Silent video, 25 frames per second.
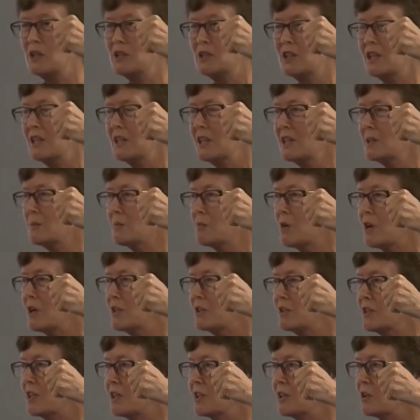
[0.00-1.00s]
setting and the price
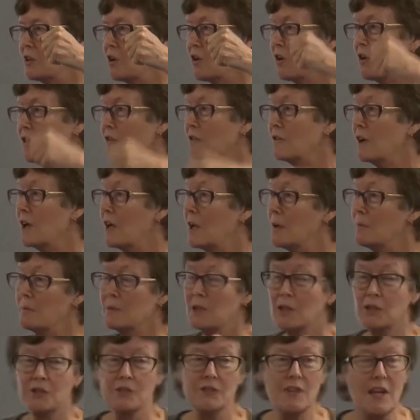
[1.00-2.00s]
setting curve
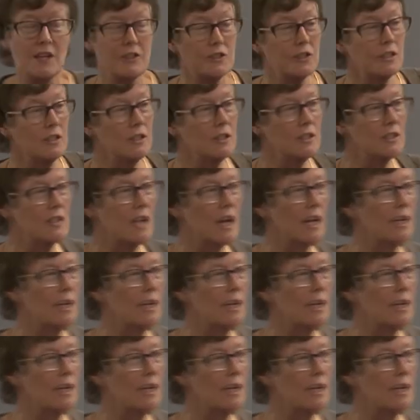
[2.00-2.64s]
because that's going to tell